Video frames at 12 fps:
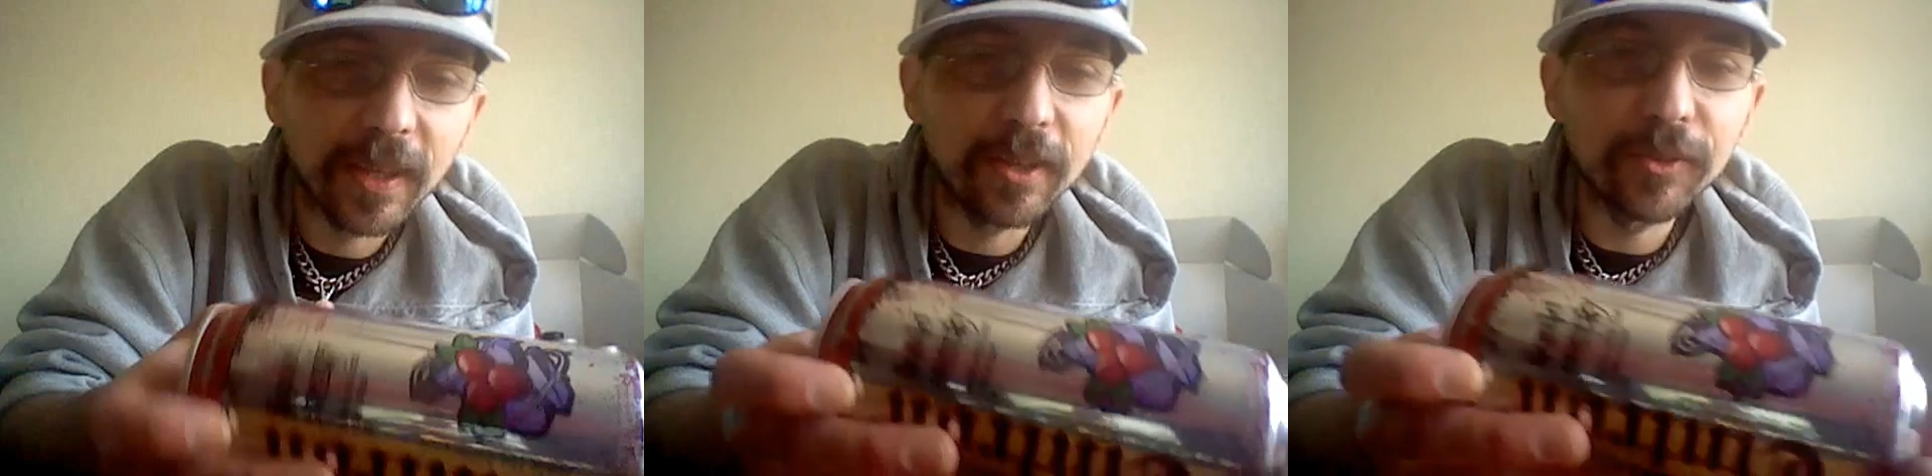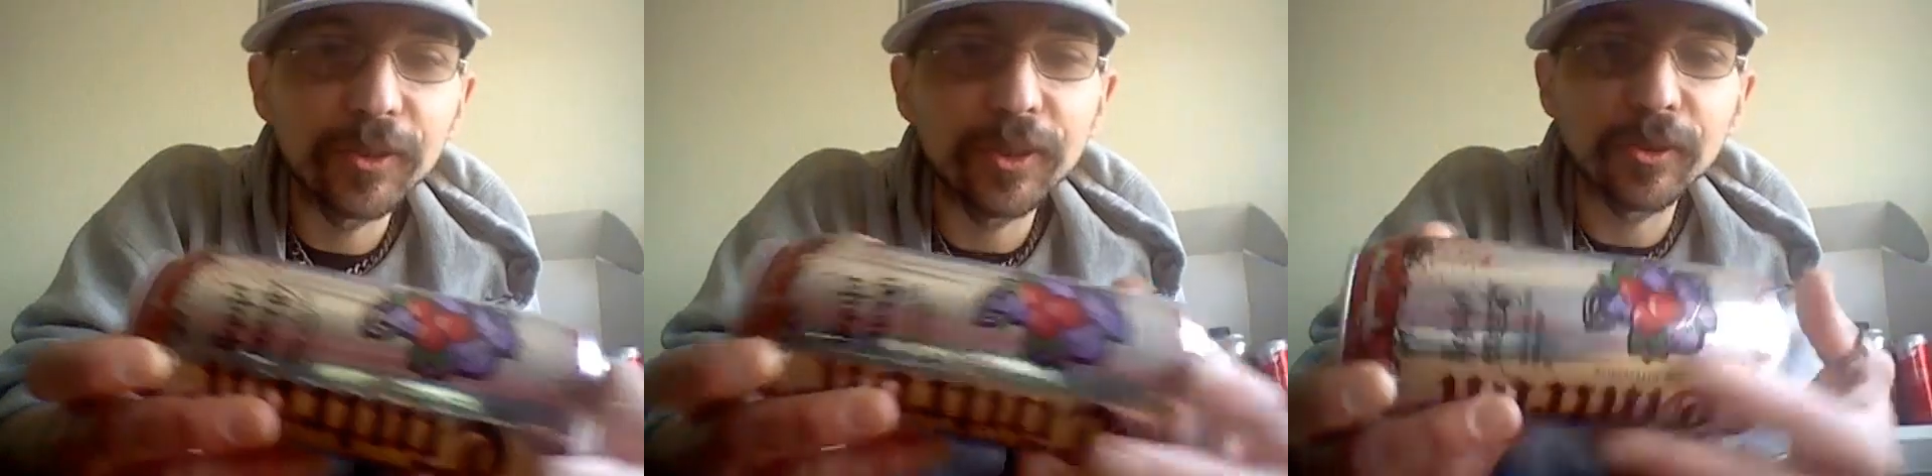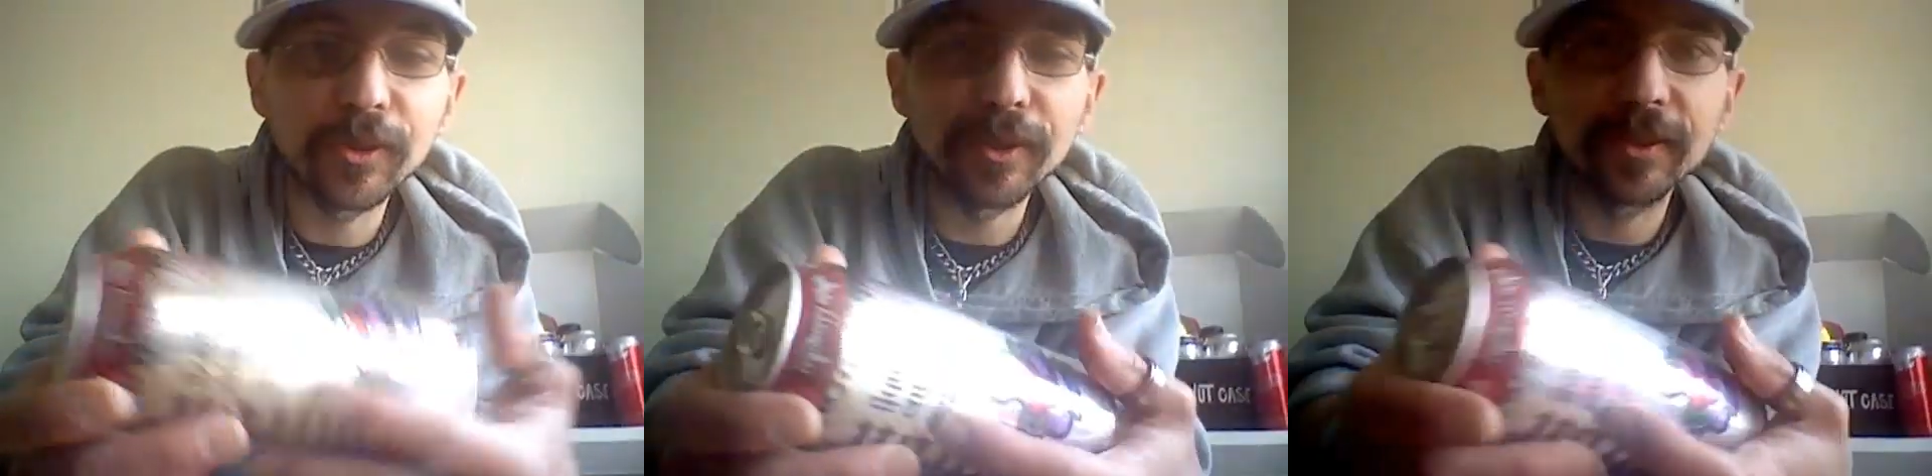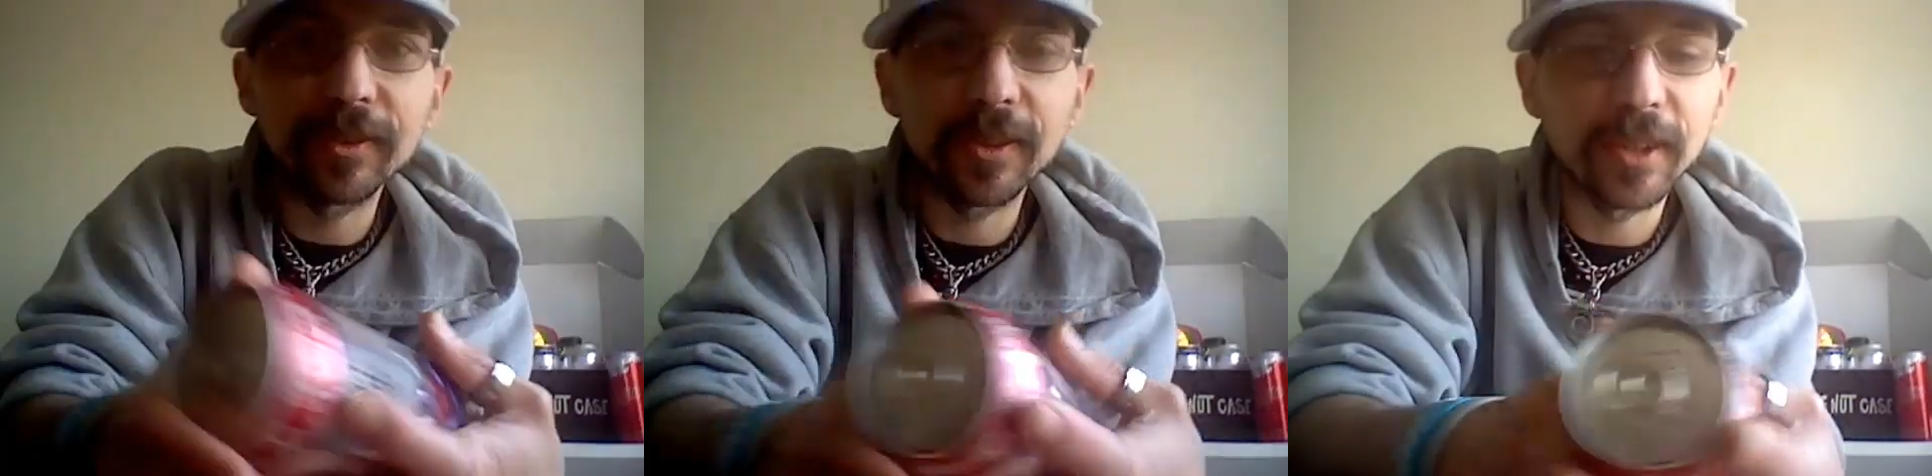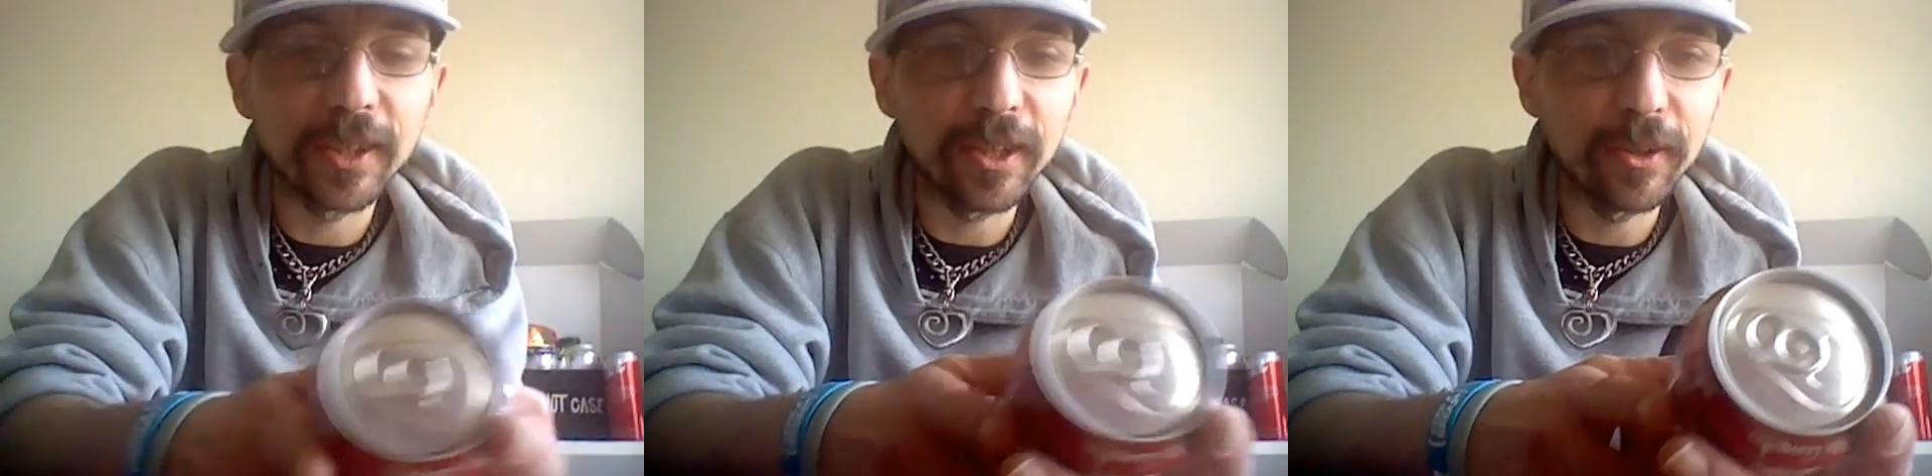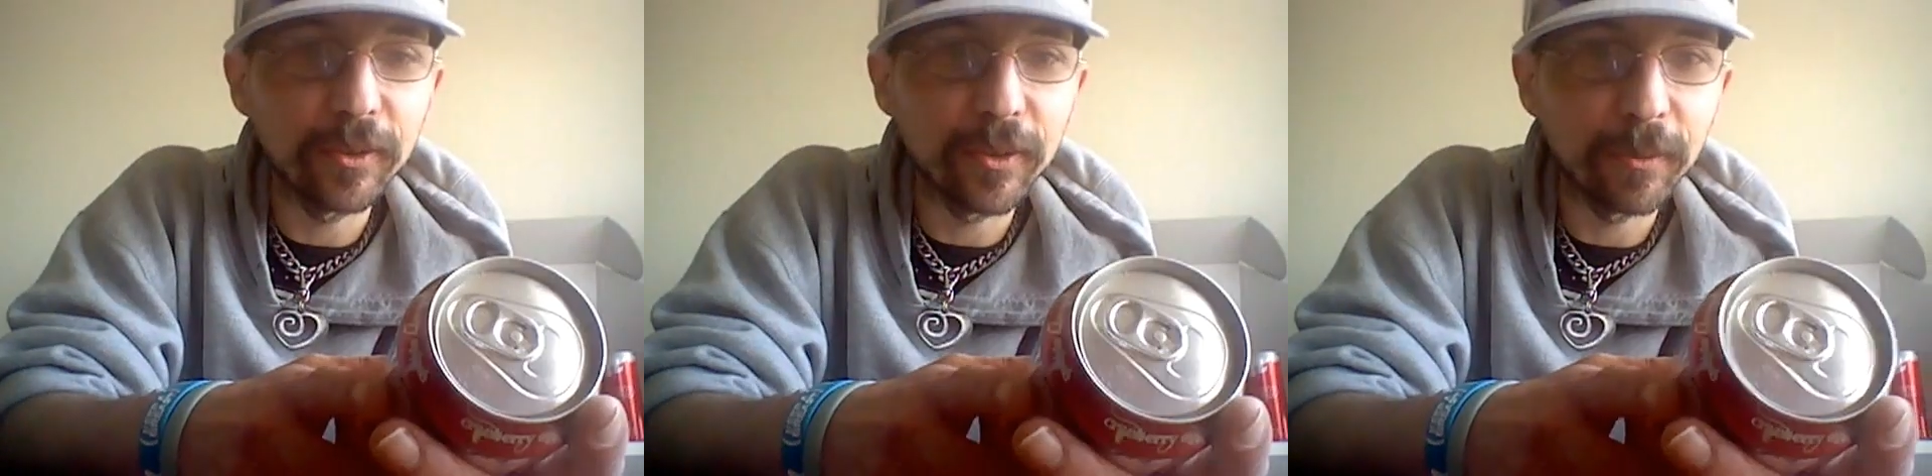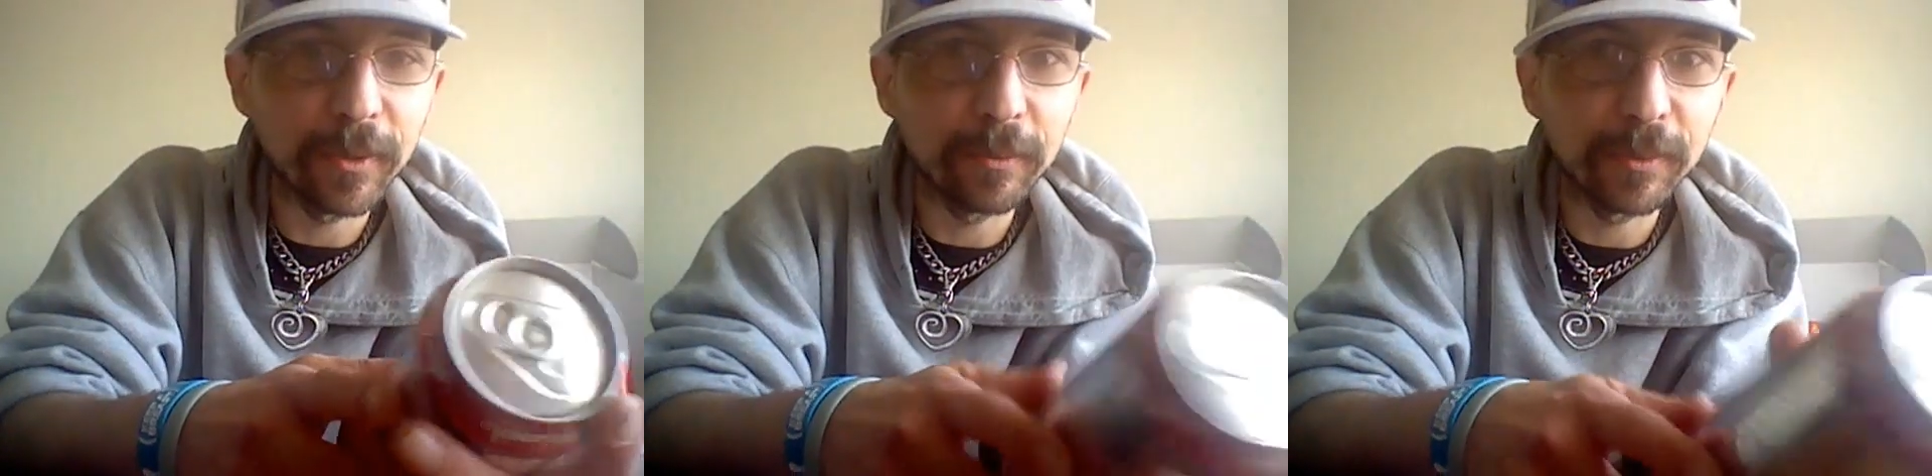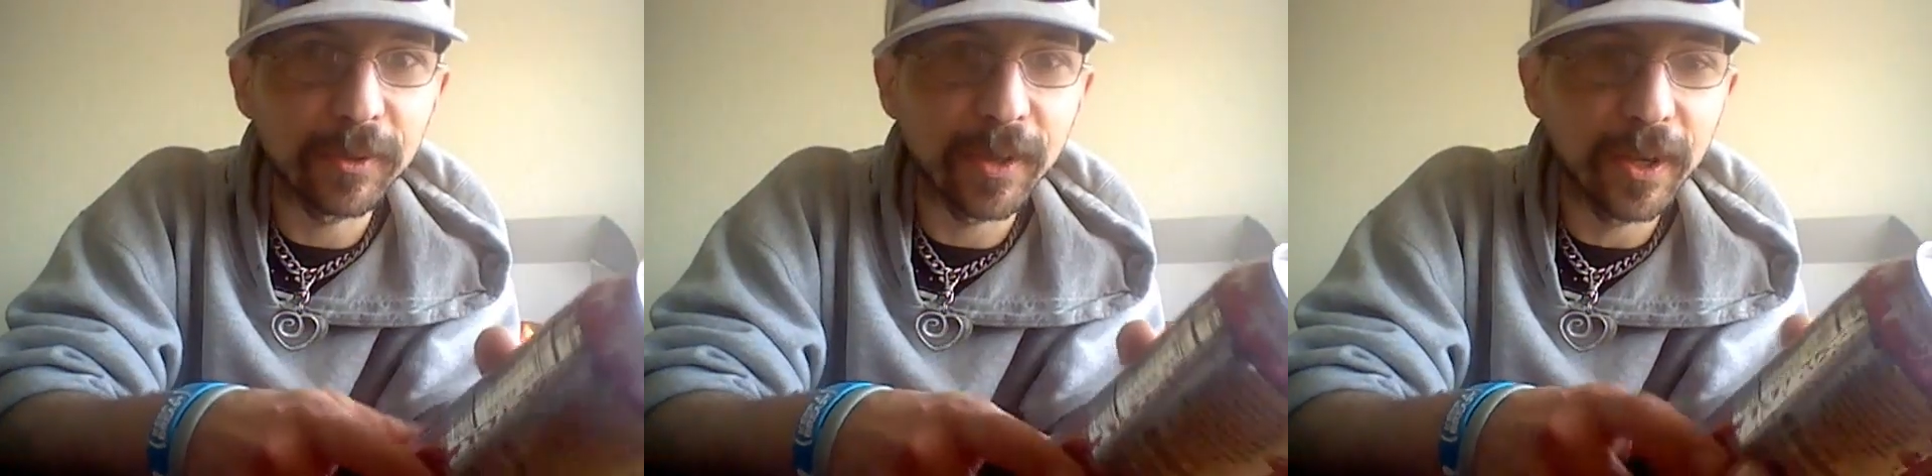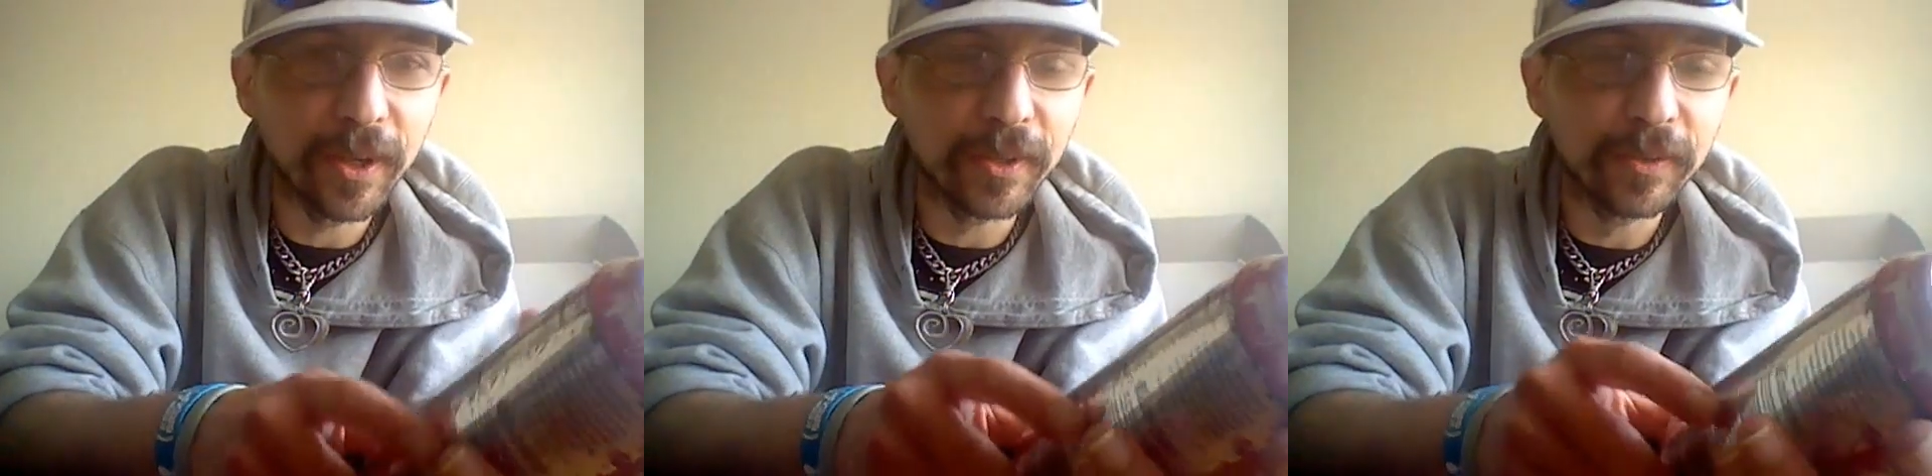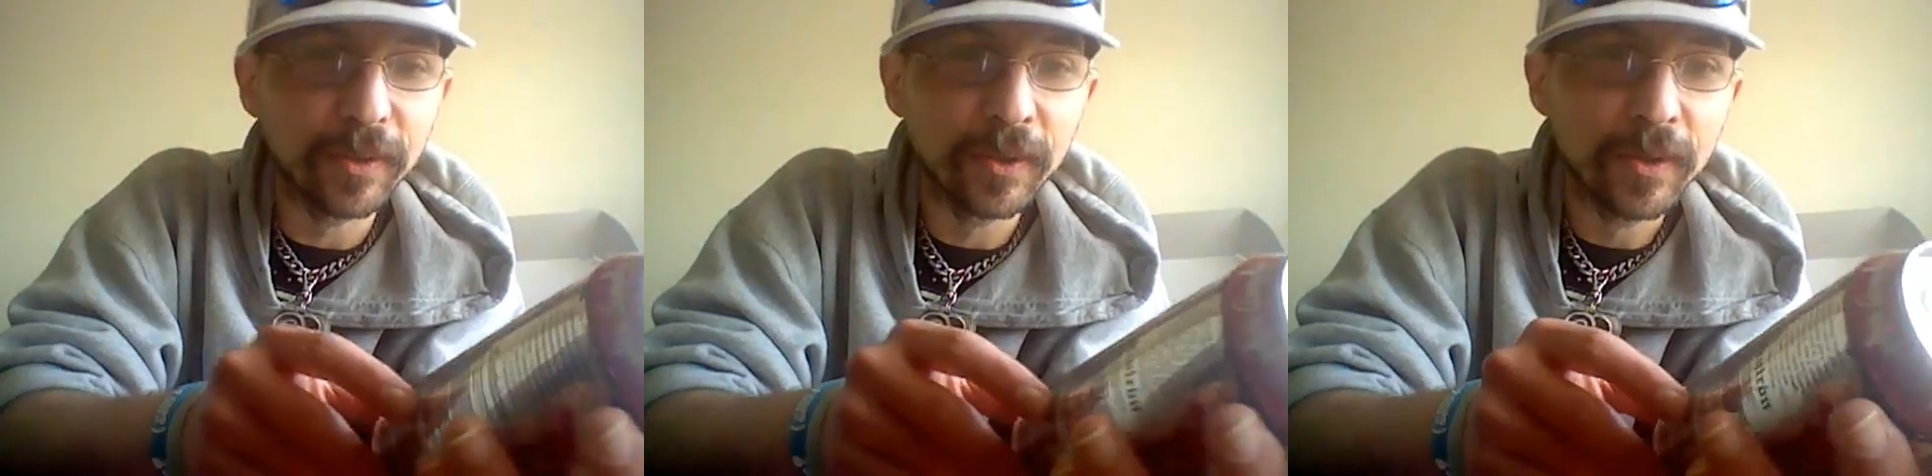energy drinks is going to cure something besides